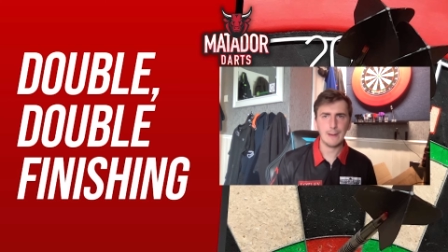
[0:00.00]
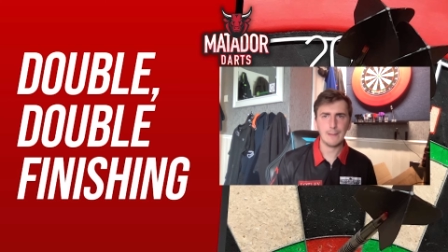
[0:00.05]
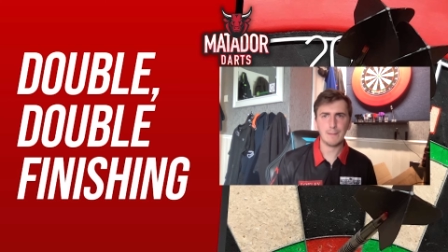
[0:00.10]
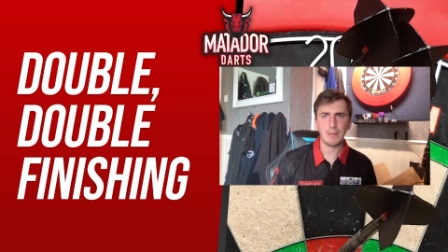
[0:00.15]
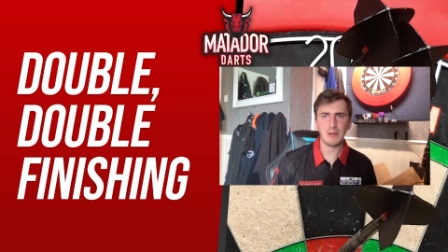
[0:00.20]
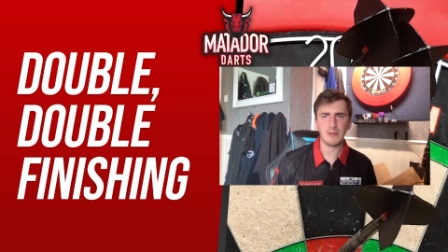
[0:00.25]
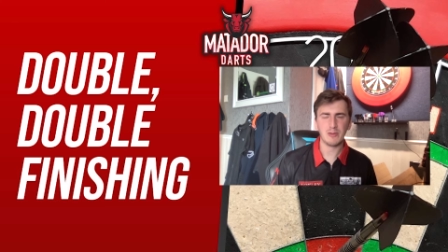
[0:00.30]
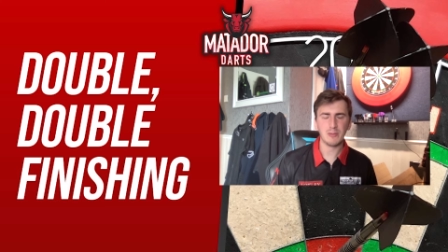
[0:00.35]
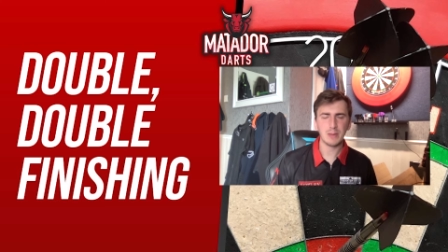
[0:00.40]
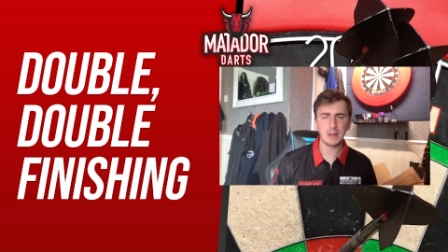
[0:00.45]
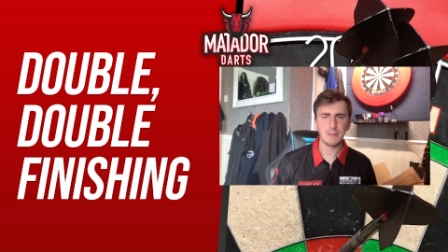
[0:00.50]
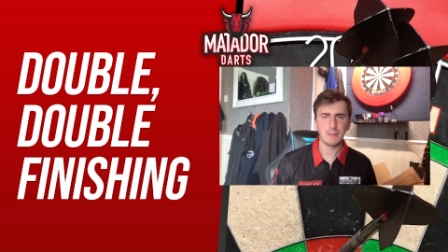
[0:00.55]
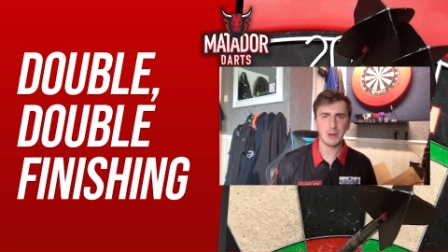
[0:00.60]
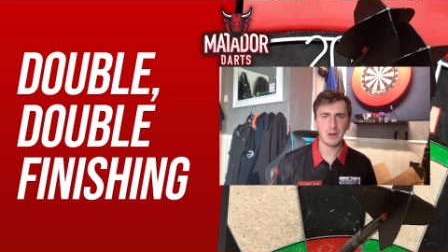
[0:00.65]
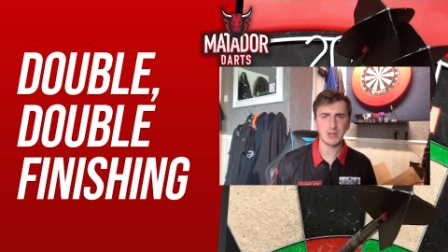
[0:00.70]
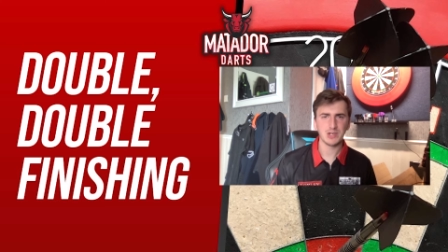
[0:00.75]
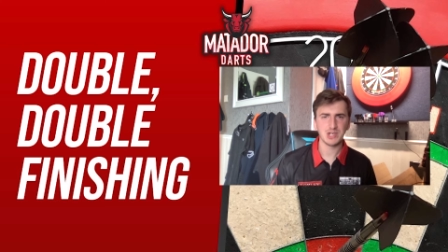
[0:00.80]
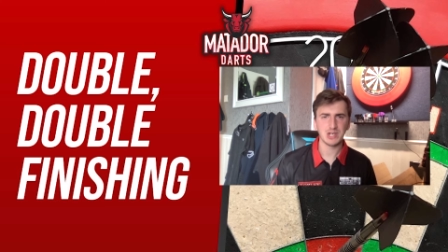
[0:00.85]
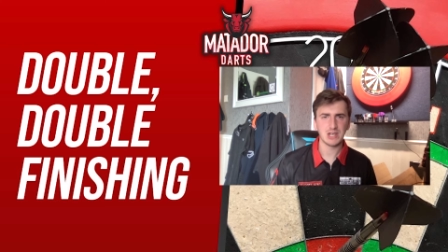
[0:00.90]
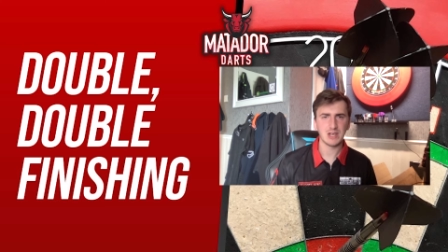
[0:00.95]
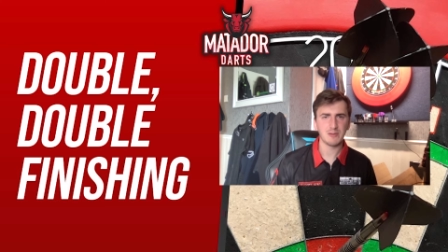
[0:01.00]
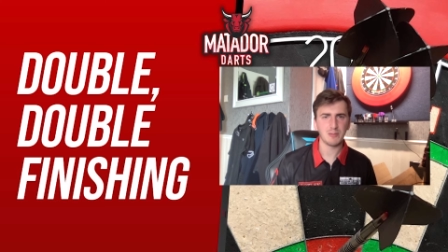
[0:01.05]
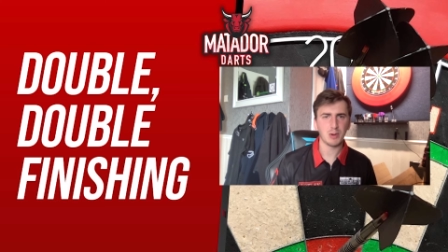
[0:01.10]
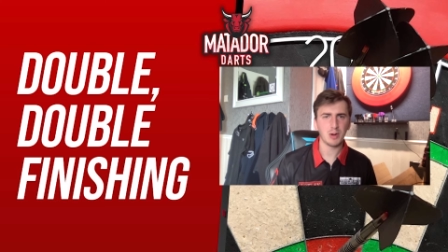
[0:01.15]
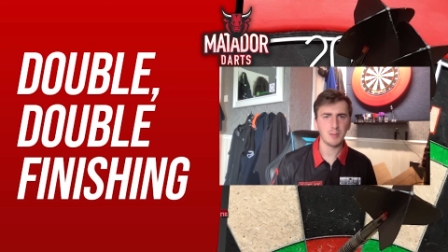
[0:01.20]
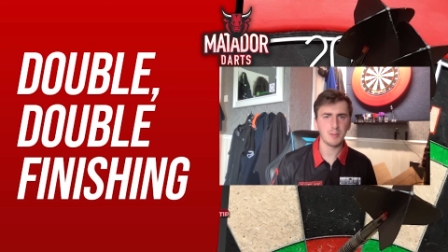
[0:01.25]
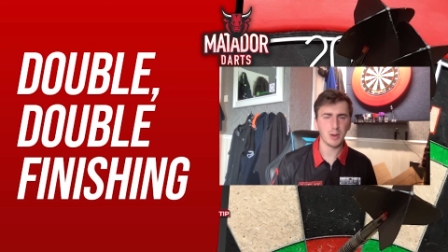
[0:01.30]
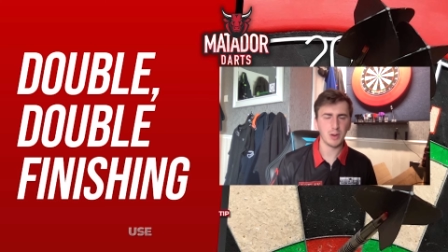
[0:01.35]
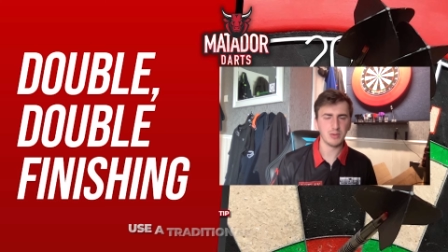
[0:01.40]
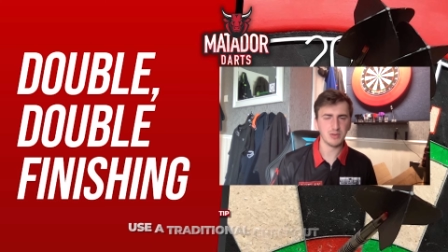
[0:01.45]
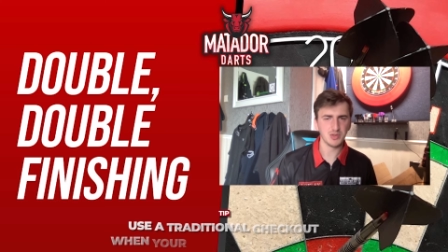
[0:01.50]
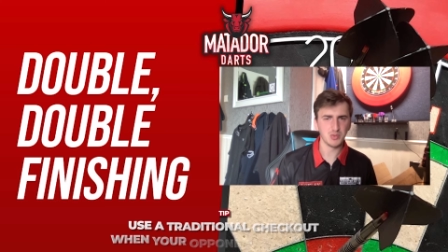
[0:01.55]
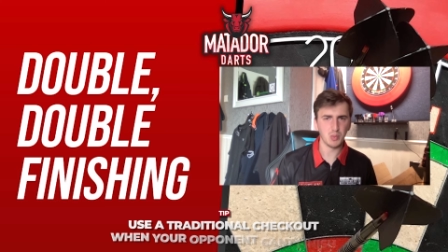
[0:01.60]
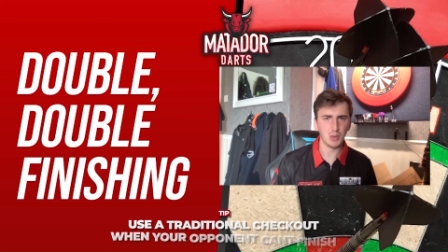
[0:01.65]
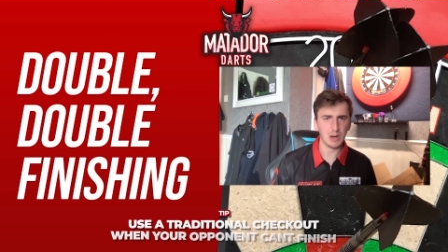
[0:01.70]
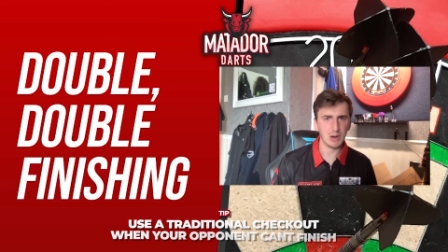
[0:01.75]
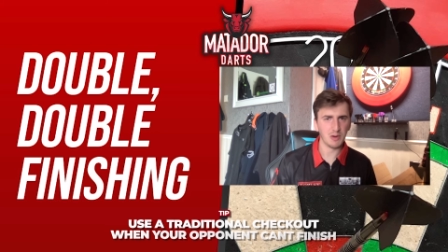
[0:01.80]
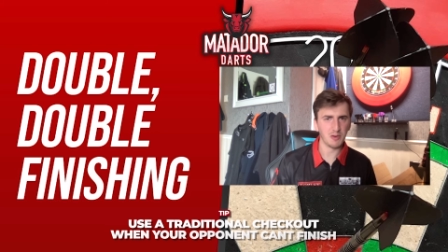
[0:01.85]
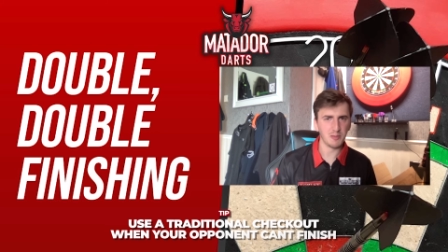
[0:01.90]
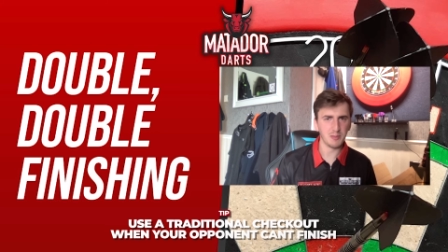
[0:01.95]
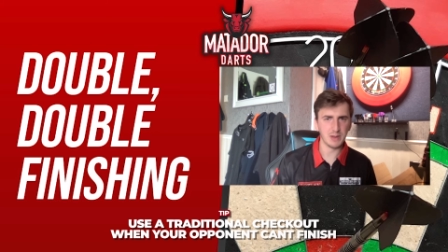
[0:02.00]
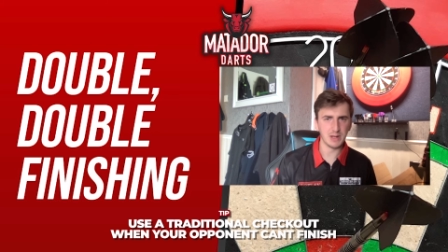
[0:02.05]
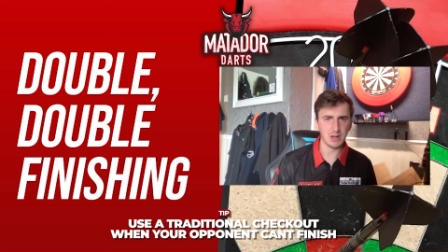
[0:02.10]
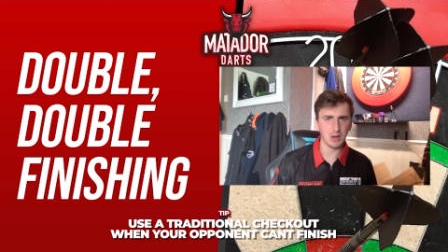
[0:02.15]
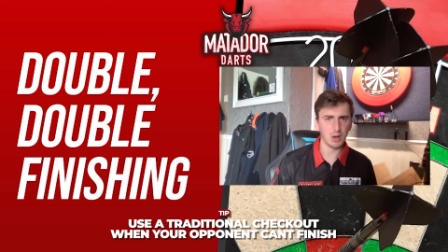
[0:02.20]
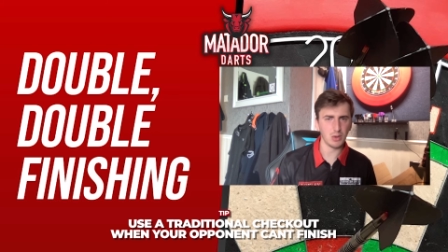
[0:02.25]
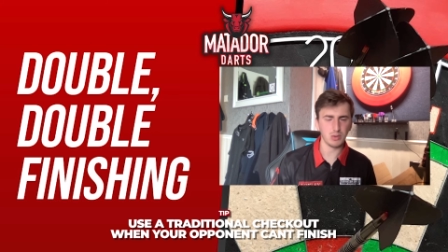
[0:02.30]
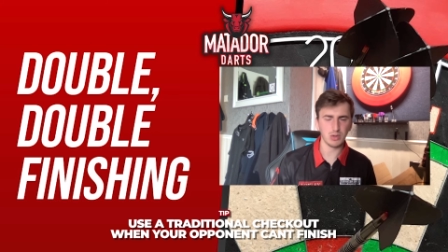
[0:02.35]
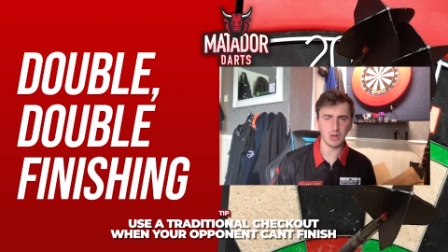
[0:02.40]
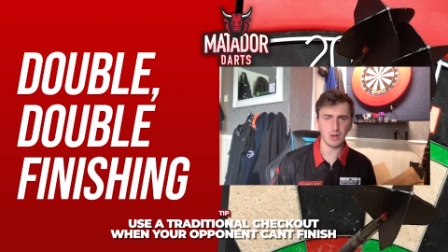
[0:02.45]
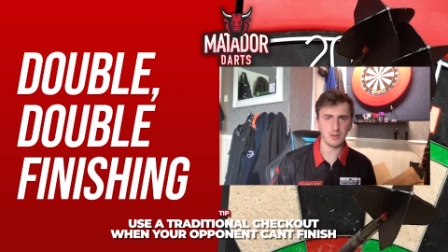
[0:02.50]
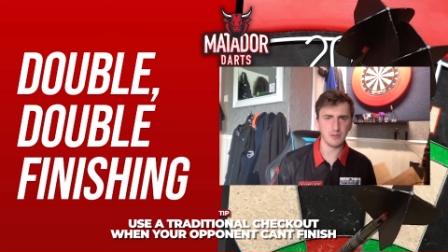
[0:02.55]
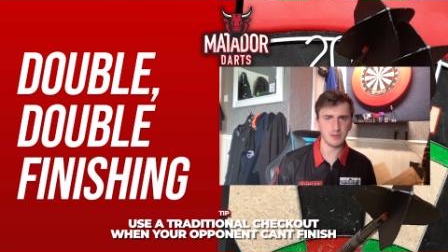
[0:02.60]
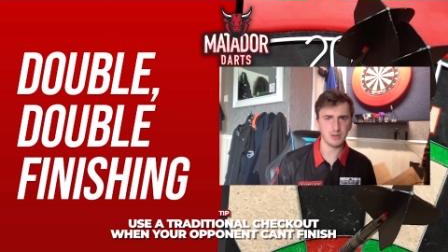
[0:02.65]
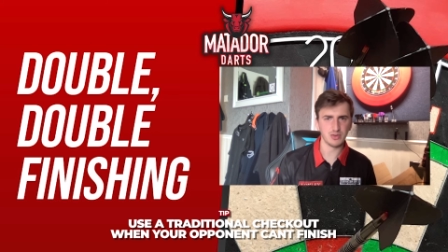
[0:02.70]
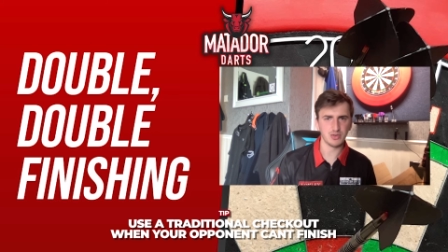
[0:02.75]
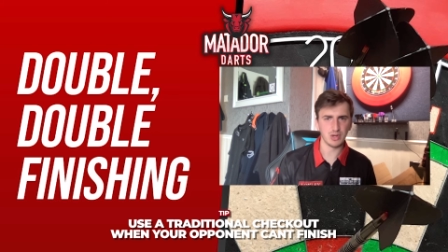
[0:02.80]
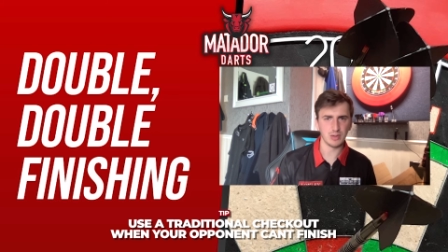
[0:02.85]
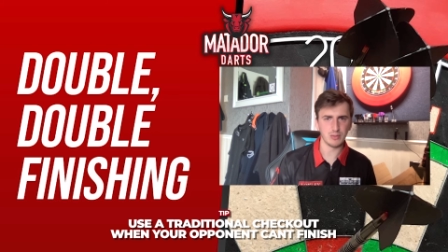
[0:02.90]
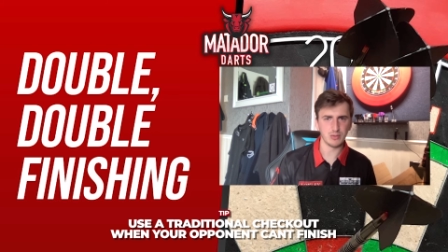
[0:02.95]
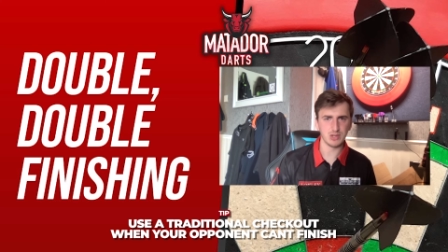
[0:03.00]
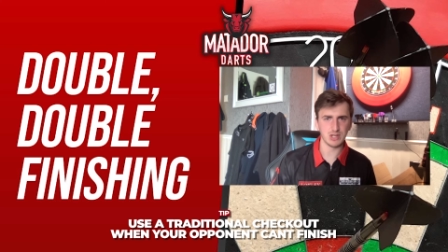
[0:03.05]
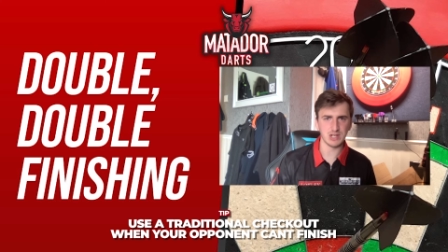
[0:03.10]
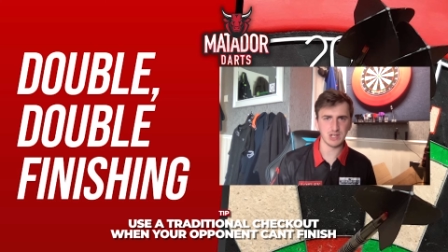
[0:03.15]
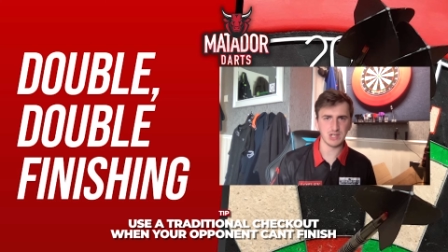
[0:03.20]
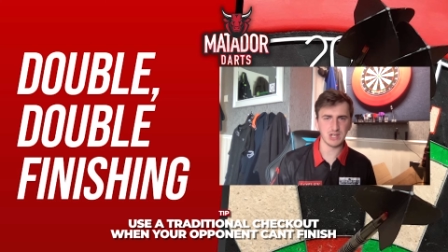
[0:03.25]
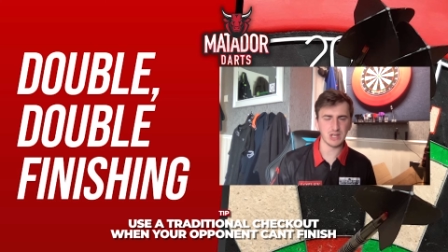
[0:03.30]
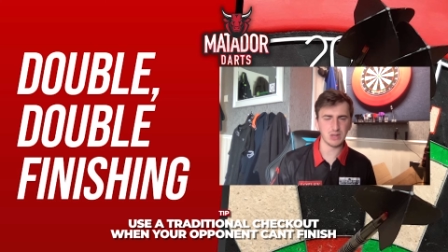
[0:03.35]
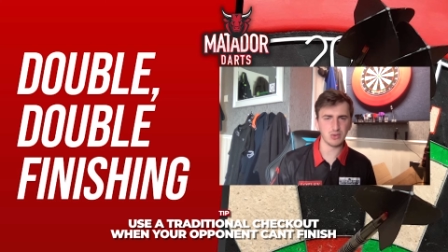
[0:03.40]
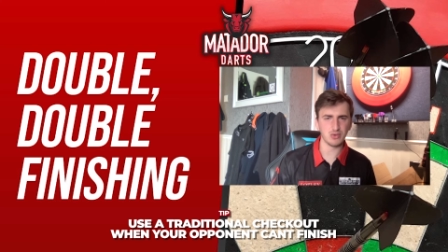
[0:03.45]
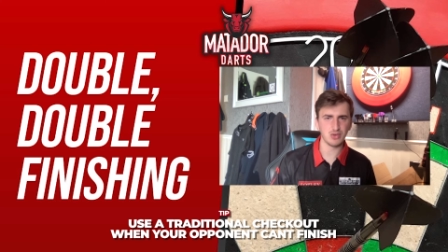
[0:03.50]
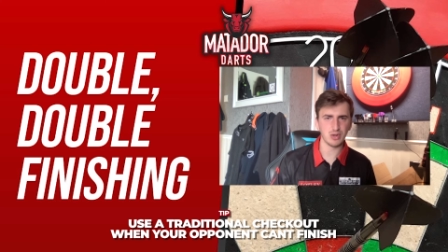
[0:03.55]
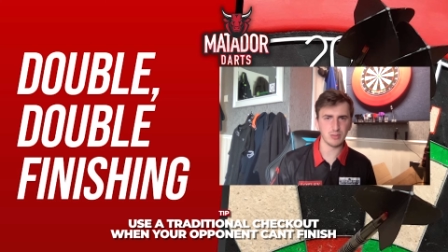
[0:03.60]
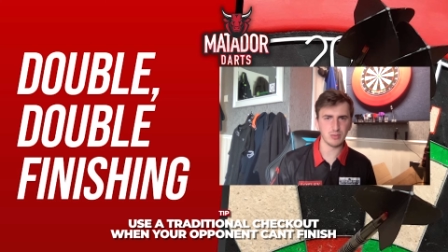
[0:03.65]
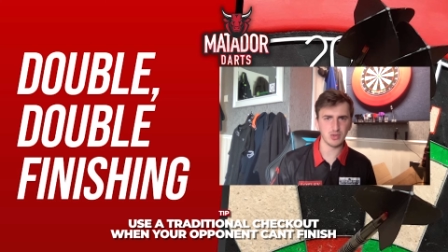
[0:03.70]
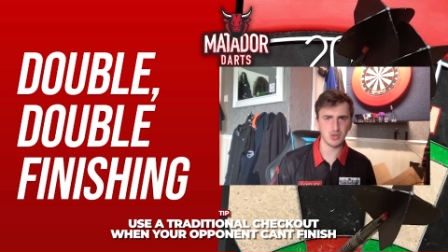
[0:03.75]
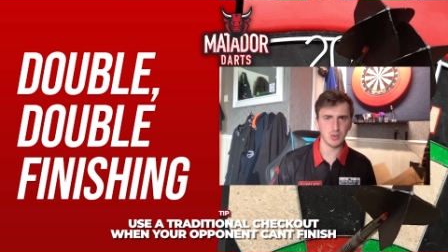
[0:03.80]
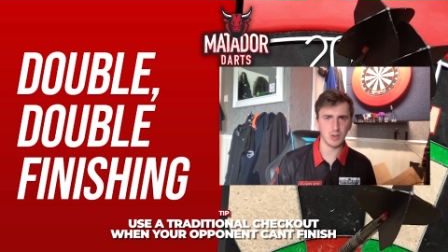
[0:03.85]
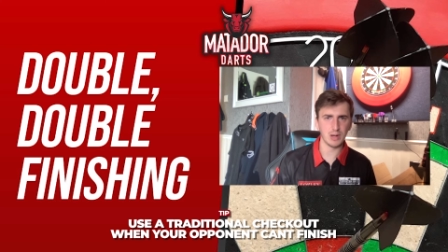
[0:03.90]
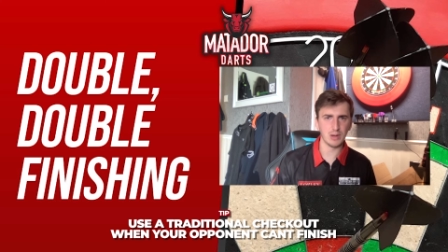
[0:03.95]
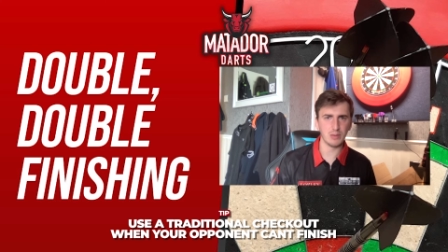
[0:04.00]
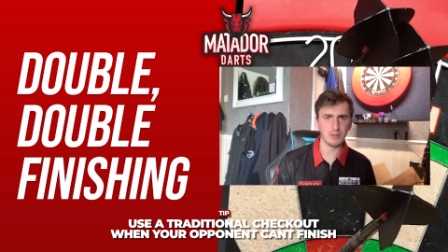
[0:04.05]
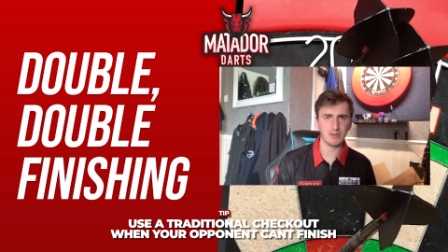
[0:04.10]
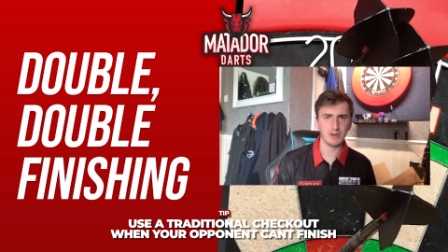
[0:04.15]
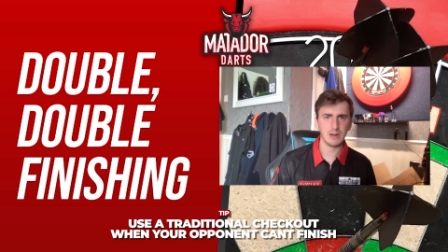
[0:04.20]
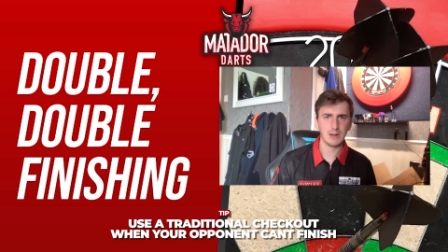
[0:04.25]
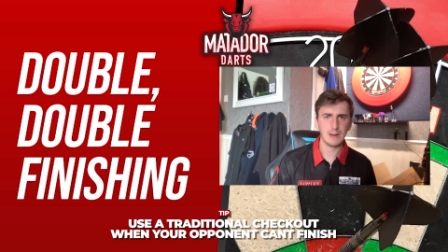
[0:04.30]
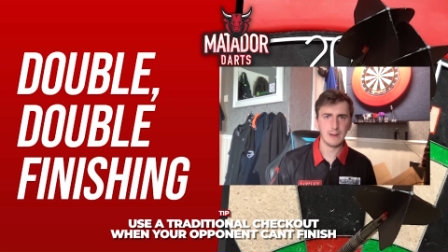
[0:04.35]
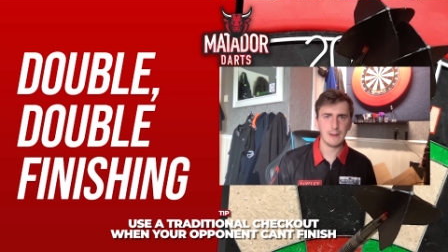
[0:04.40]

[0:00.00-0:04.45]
But for me personally, if my opponent's well off me, I'll go for the treble 16 or treble 12